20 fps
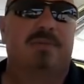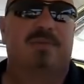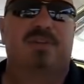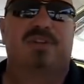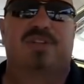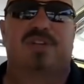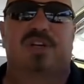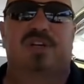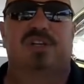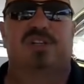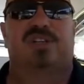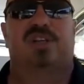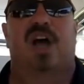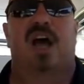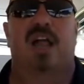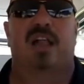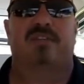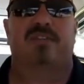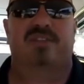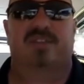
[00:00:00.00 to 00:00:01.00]
He returns
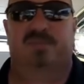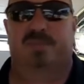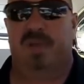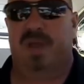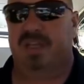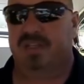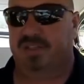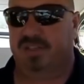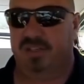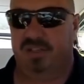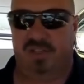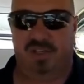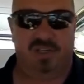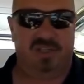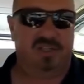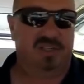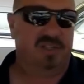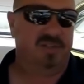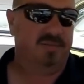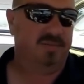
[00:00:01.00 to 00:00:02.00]
all of his
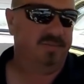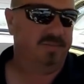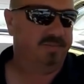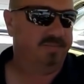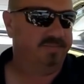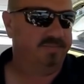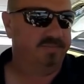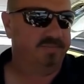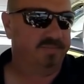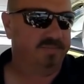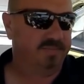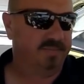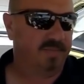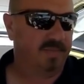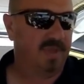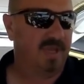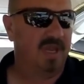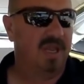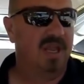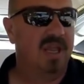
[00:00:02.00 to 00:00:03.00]
messages.
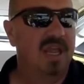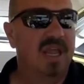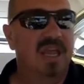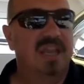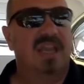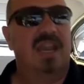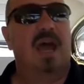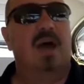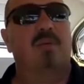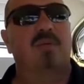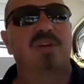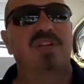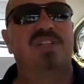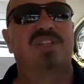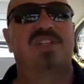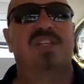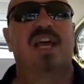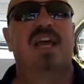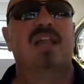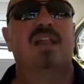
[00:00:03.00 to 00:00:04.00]
Now, we
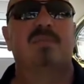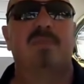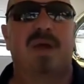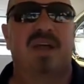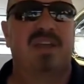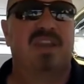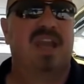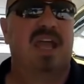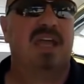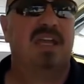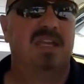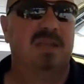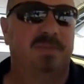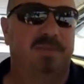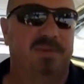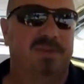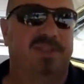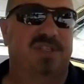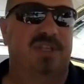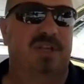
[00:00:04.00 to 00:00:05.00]
sell about
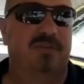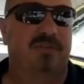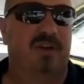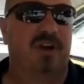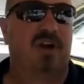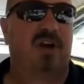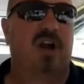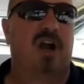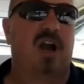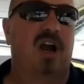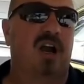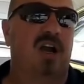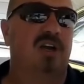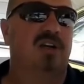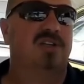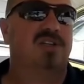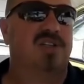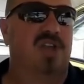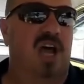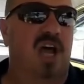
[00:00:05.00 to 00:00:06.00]
90% of our
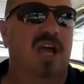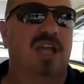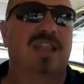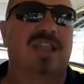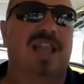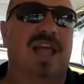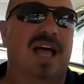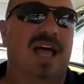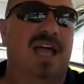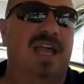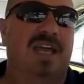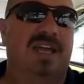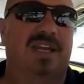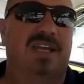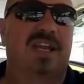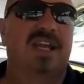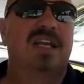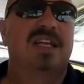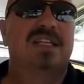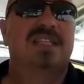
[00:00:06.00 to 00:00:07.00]
cars
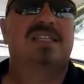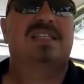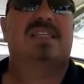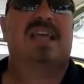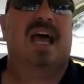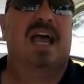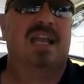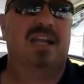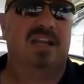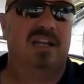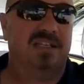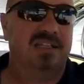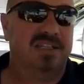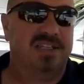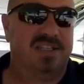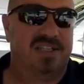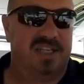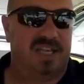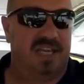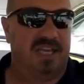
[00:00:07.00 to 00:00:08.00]
online, sight
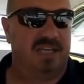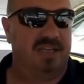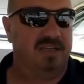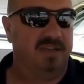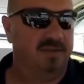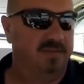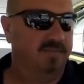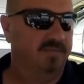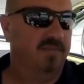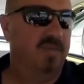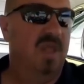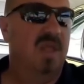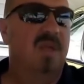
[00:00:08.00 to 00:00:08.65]
unseen,